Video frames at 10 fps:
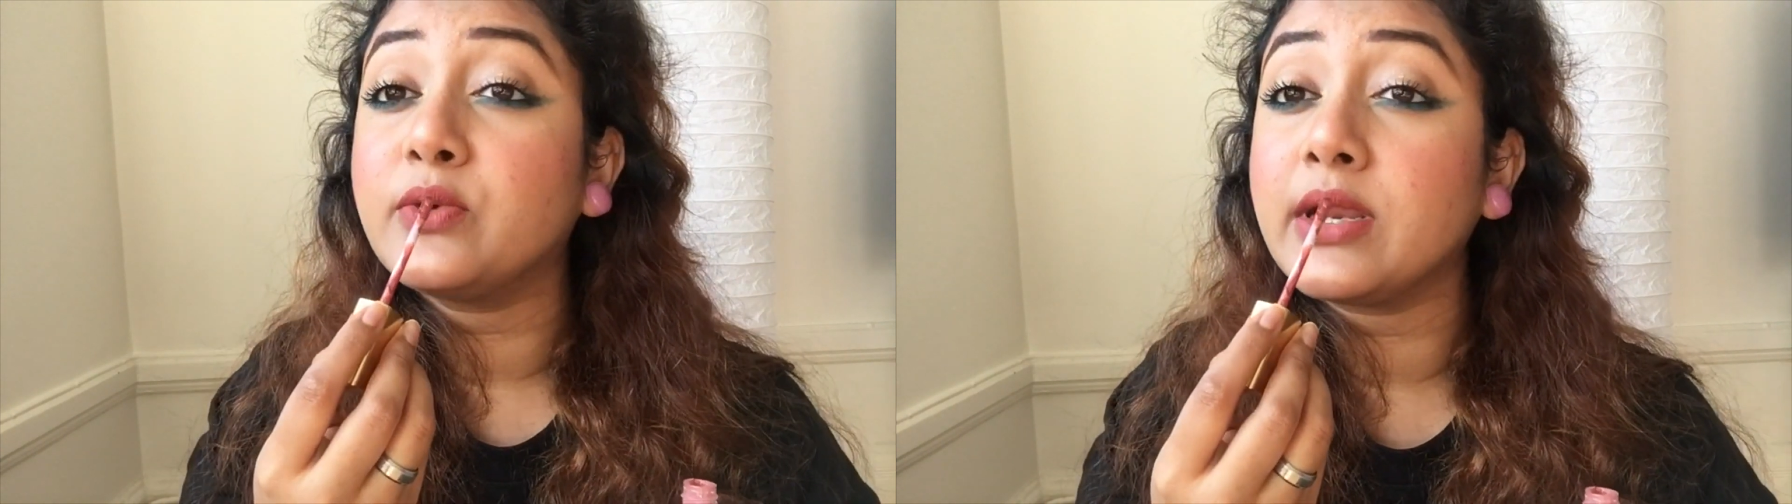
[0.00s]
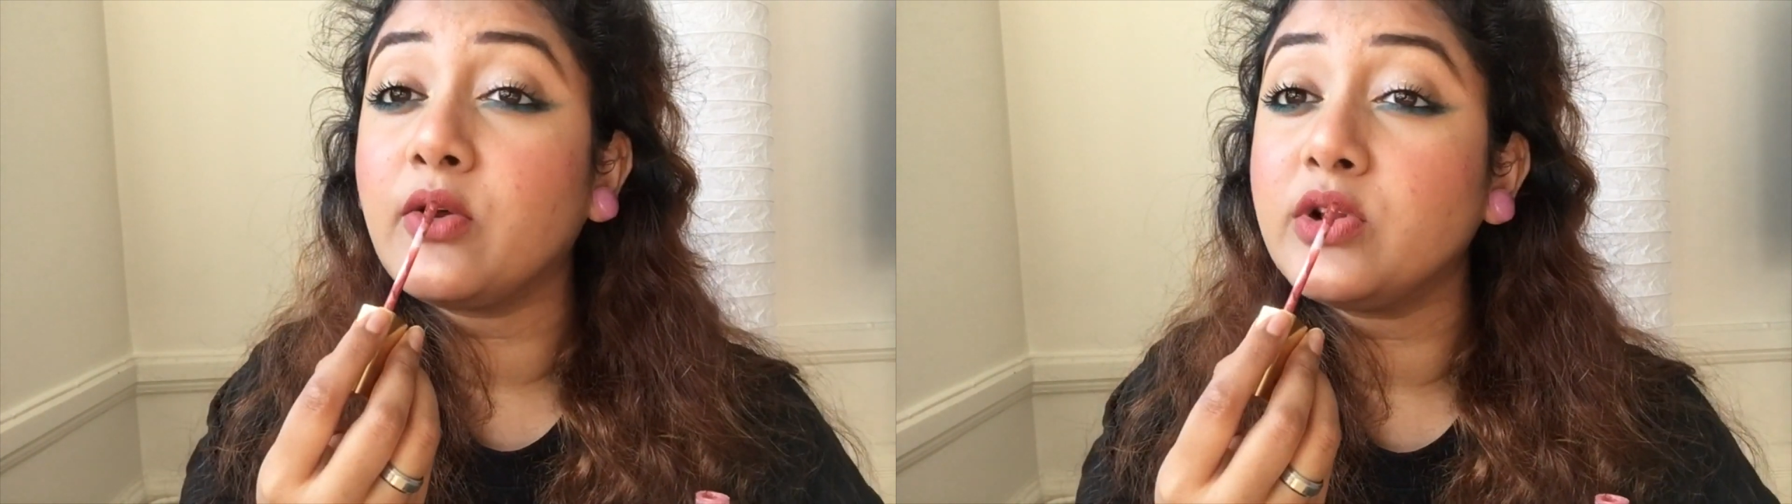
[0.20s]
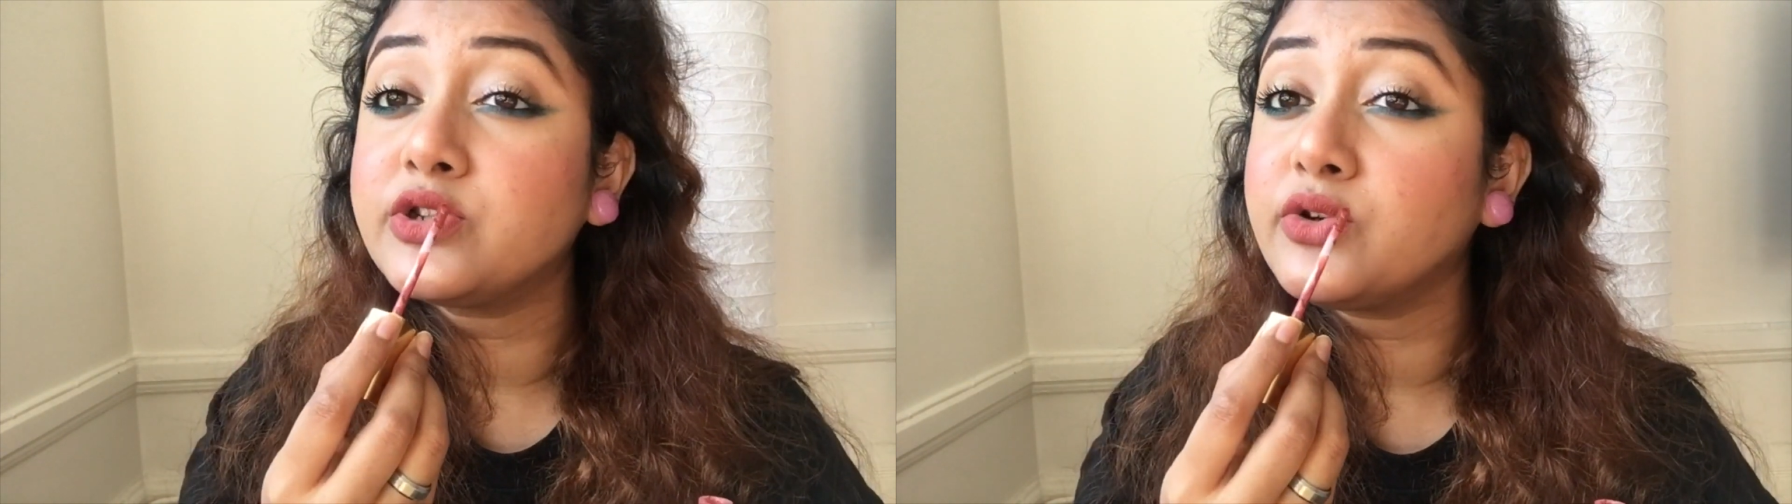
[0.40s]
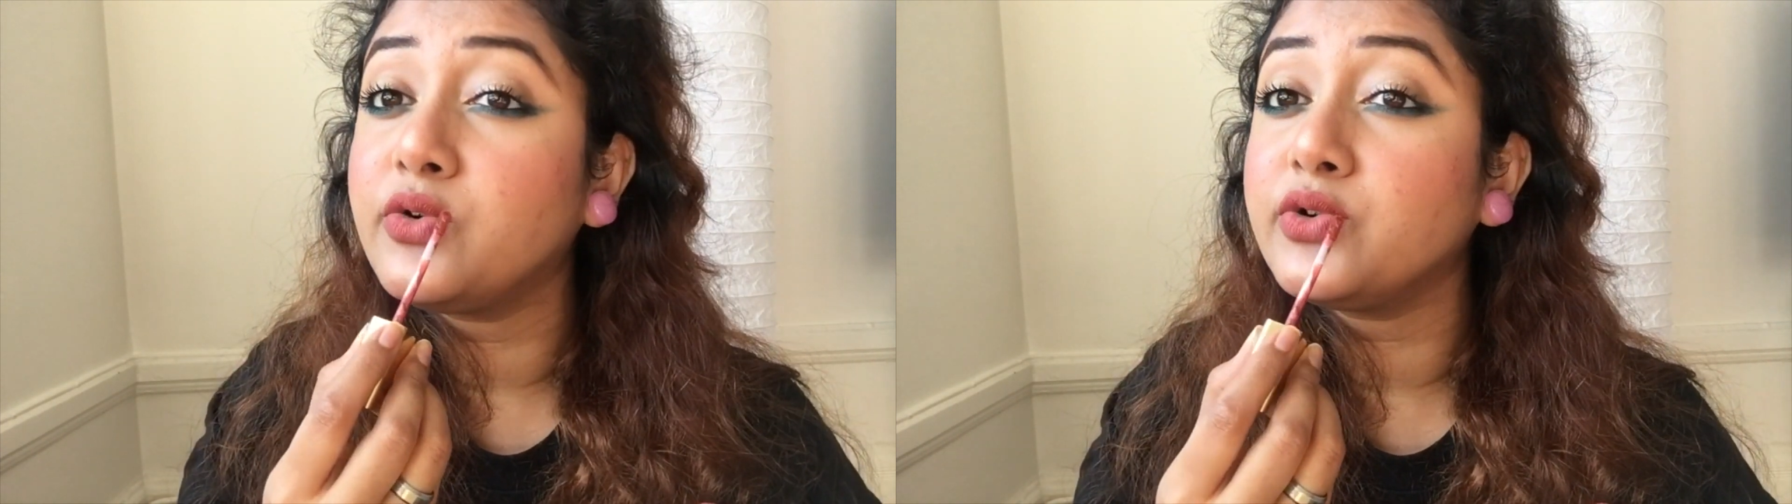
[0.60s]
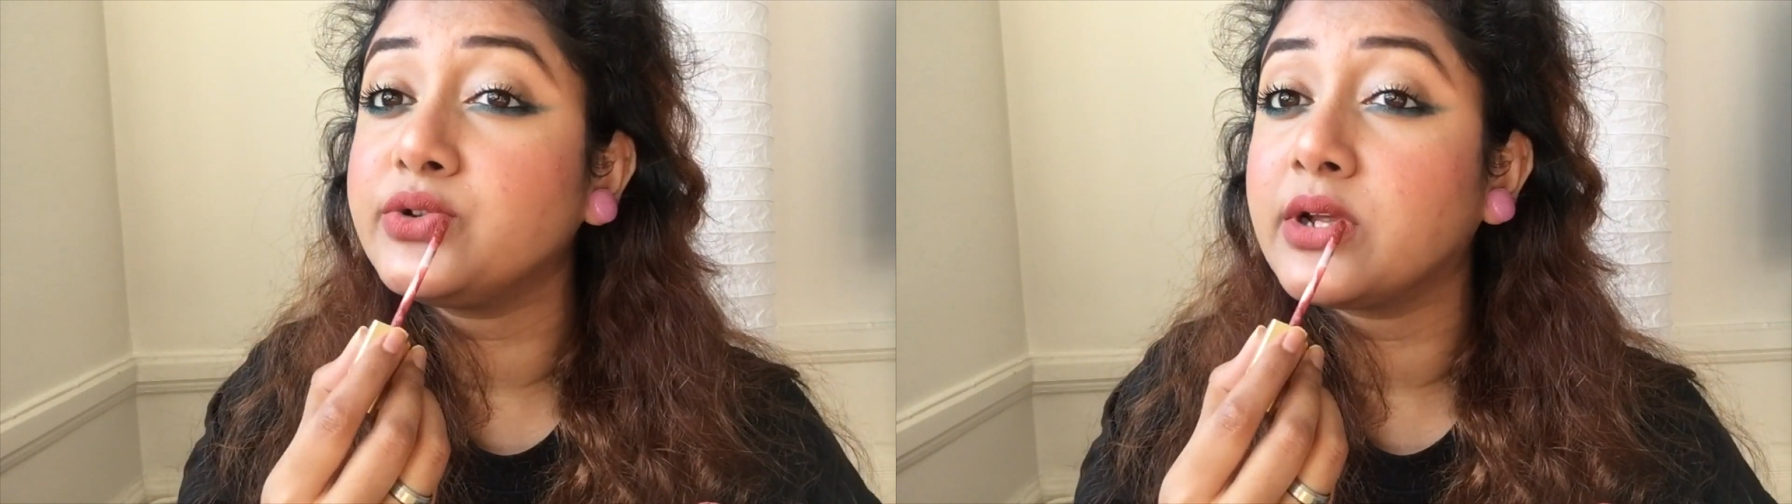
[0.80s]
can also
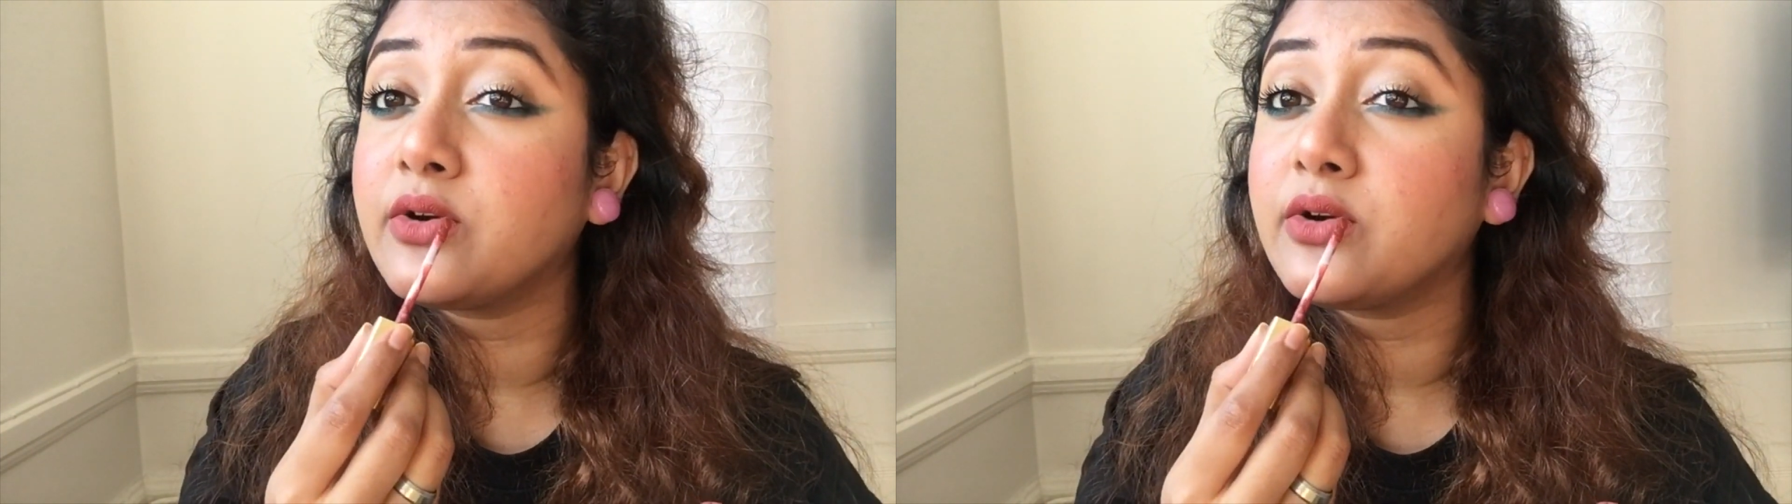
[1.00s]
go to the